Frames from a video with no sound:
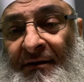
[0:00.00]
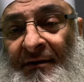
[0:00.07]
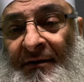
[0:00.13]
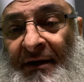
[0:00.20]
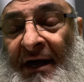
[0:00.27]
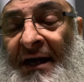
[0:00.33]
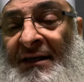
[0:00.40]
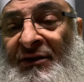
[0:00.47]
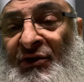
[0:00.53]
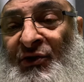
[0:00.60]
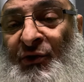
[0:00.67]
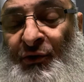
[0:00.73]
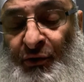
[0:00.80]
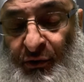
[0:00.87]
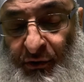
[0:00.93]
and
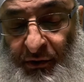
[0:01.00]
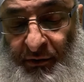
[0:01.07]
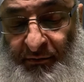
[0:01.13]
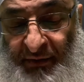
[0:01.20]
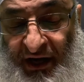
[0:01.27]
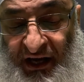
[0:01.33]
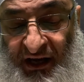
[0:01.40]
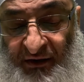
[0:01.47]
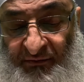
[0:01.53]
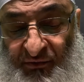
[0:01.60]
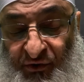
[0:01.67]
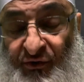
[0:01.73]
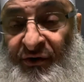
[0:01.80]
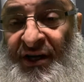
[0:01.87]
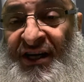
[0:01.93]
to make him
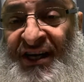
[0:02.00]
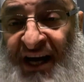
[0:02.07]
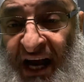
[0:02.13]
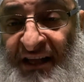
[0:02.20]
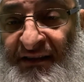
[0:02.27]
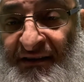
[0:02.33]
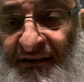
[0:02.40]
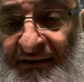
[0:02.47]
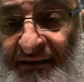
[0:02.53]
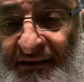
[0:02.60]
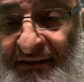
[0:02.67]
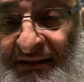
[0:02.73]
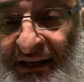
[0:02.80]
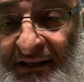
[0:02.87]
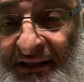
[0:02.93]
to regret
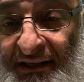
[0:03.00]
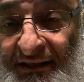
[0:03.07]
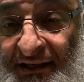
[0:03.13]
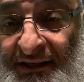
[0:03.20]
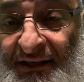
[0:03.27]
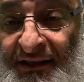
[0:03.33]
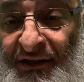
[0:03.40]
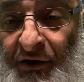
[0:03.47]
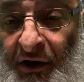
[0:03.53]
that he didn't